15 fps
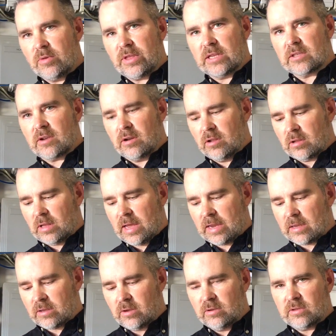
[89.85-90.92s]
what that's going to look
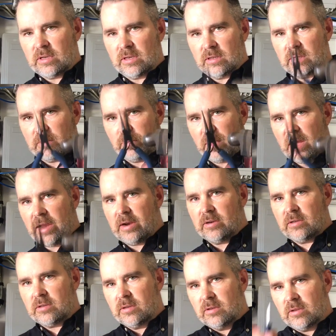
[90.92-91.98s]
like using the
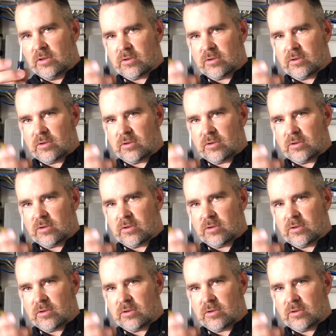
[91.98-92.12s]
pliers,